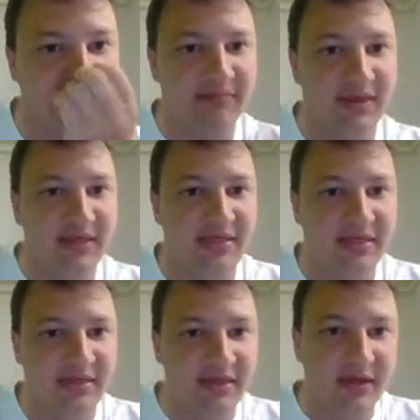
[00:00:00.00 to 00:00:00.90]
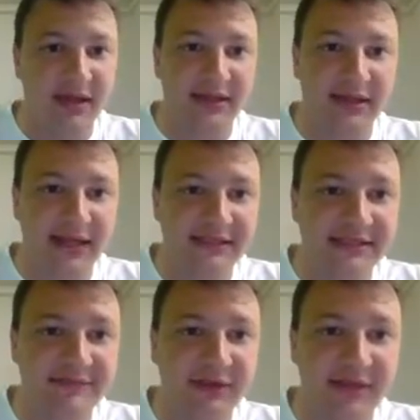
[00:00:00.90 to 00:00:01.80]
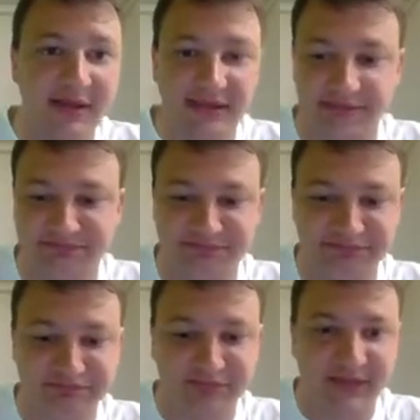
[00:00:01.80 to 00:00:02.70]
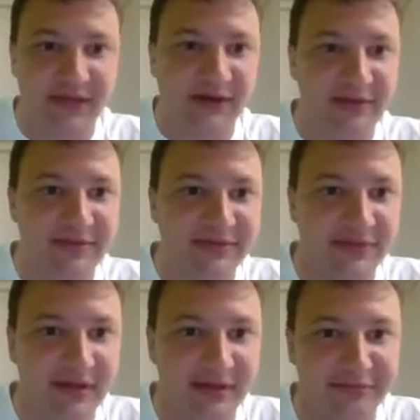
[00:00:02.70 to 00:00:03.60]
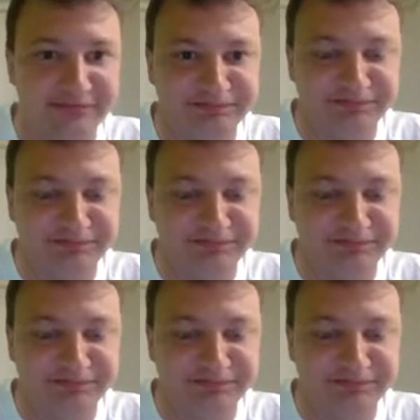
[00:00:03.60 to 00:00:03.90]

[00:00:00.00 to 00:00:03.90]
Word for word: Meth, I can't spell method. That would help as well.